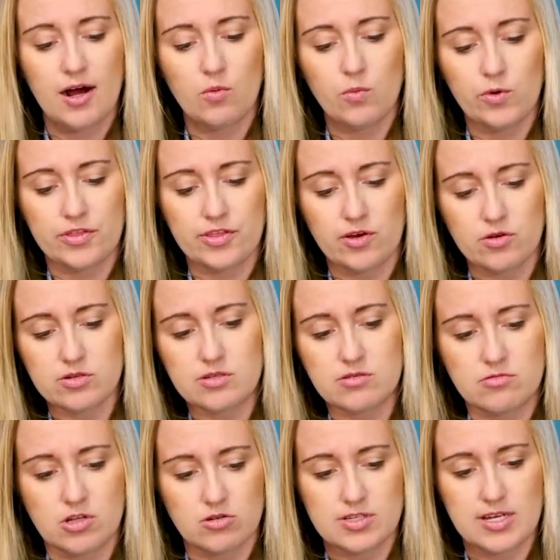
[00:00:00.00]
with those
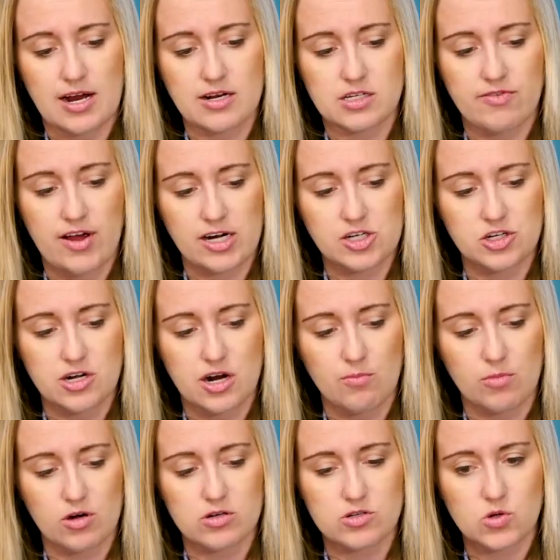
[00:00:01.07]
satisfaction
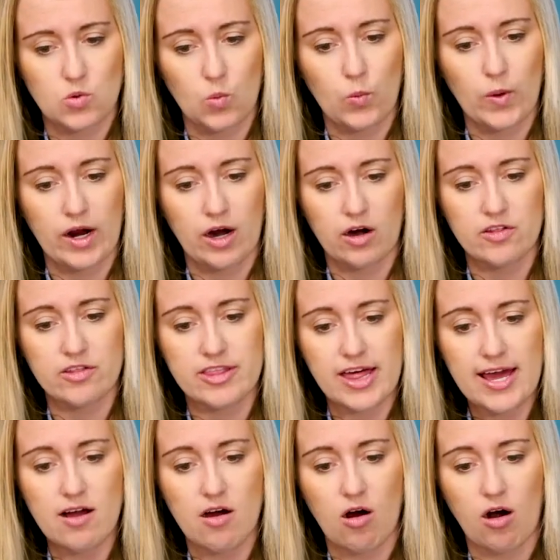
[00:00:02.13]
numbers where
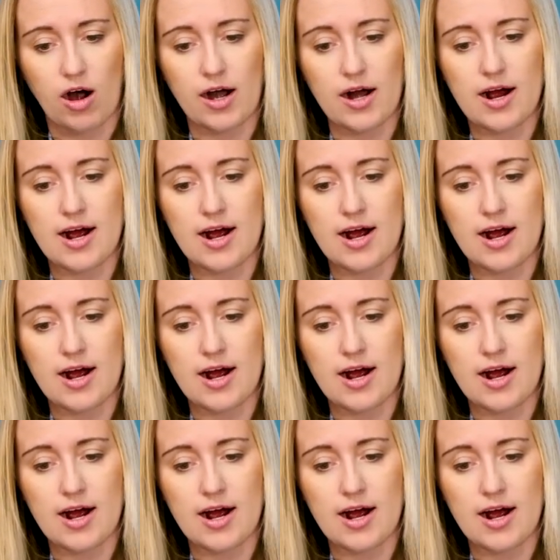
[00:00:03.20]
they are.